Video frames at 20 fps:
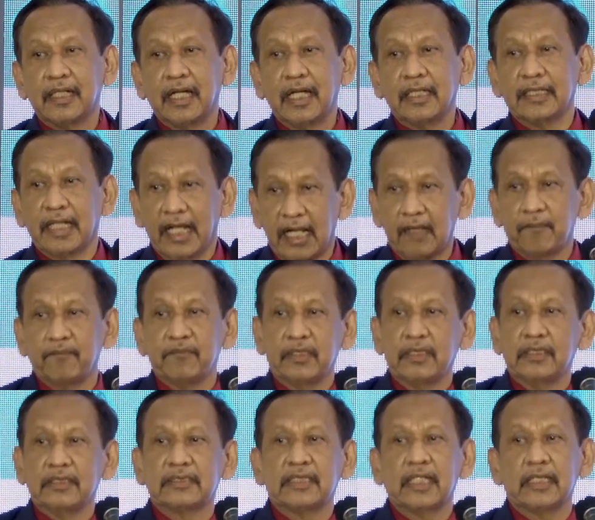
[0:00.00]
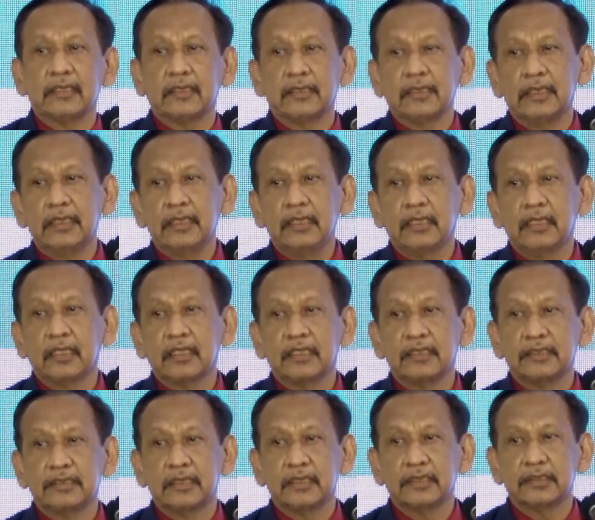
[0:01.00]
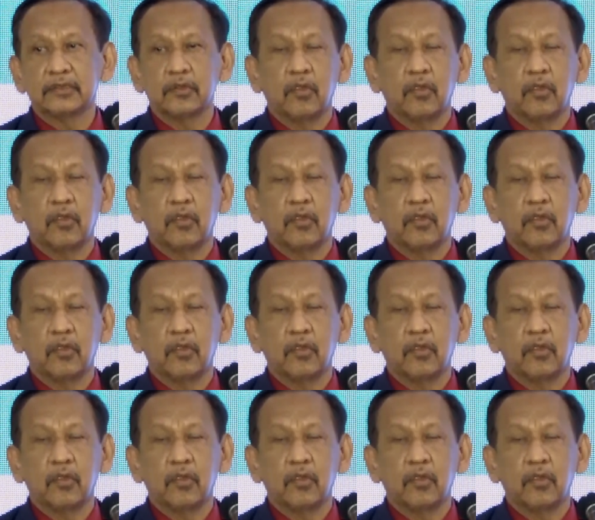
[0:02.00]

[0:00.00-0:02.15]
and help inside the research.